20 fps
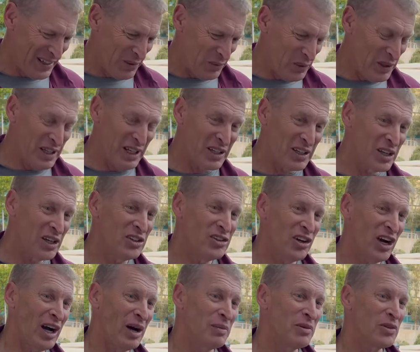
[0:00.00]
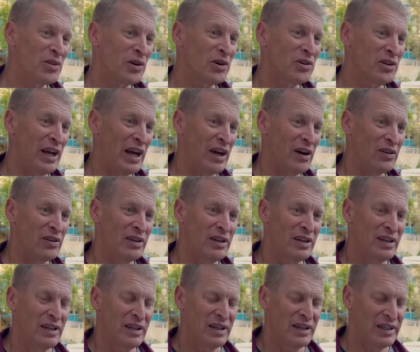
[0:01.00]
We did a good job in third down.
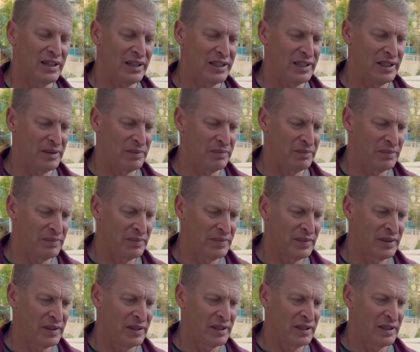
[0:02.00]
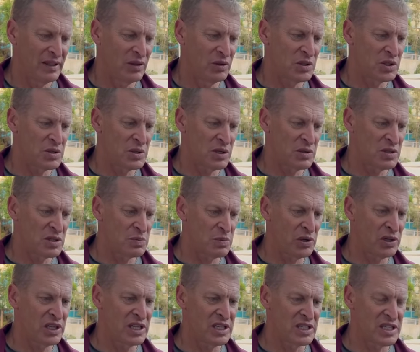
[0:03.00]
It was
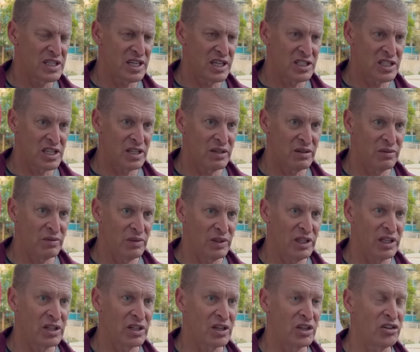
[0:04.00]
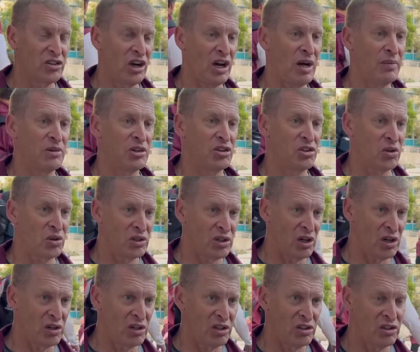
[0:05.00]
pretty consistent. We did a good job in short
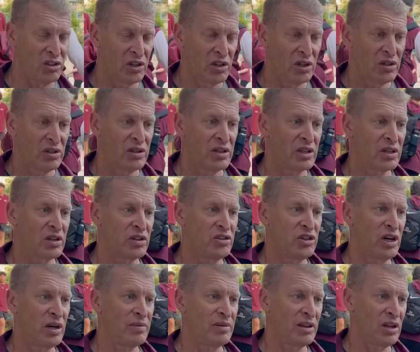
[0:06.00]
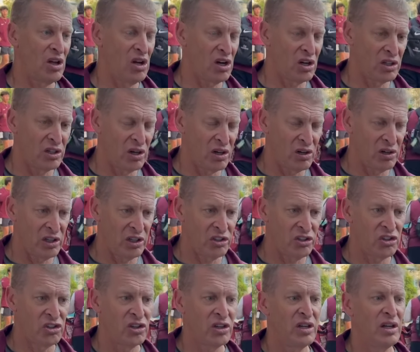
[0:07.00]
yardage, did a good job in long
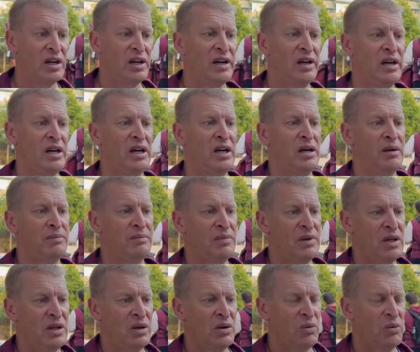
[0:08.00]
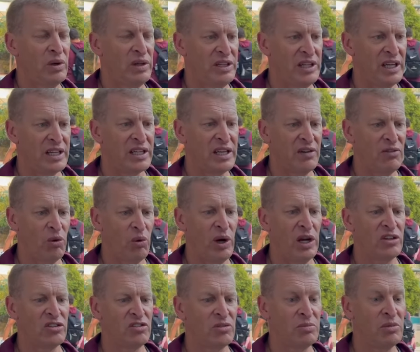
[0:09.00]
yardage. We did give
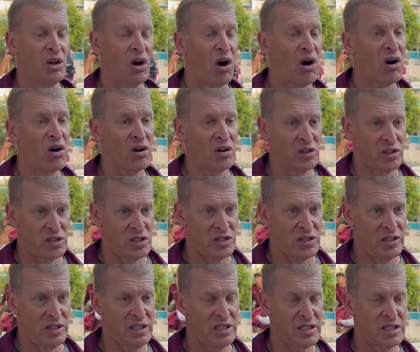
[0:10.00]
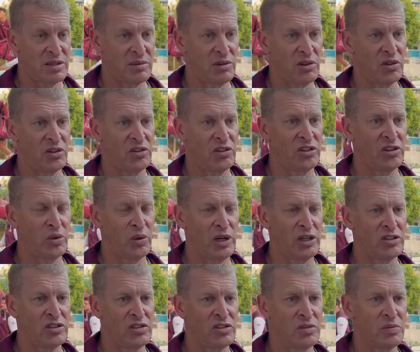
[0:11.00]
away some yards in some of those
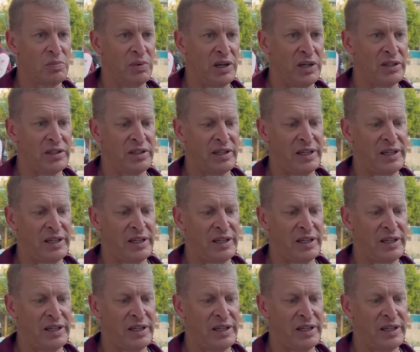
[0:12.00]
situations, but